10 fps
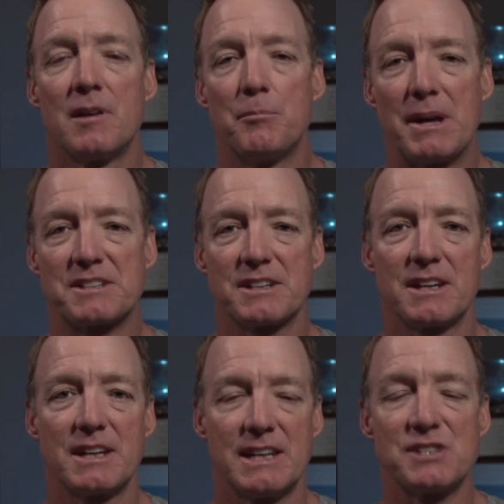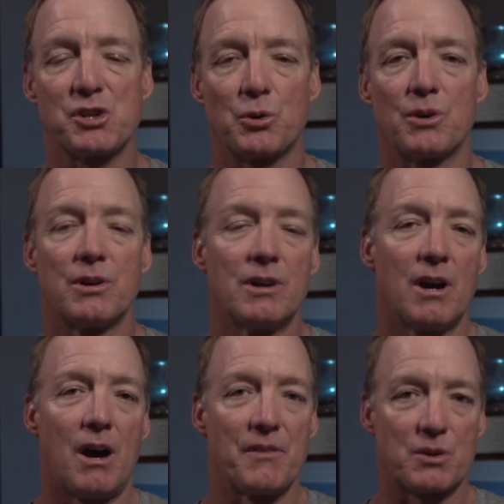makes it easier
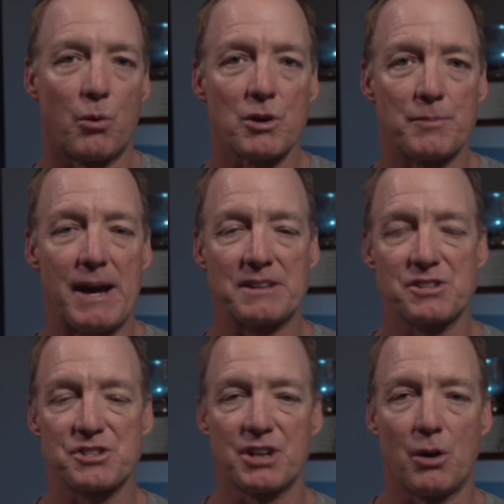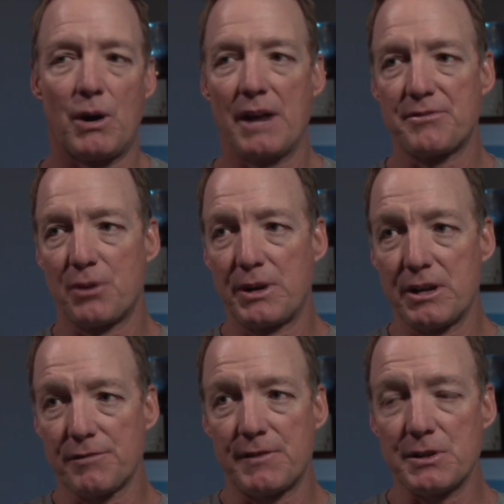on the quarterback just to go, I throw
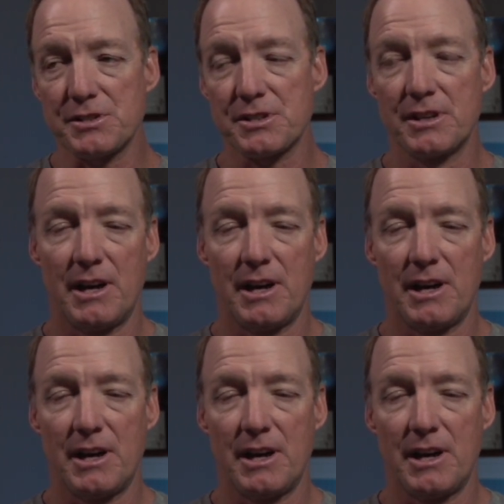here first,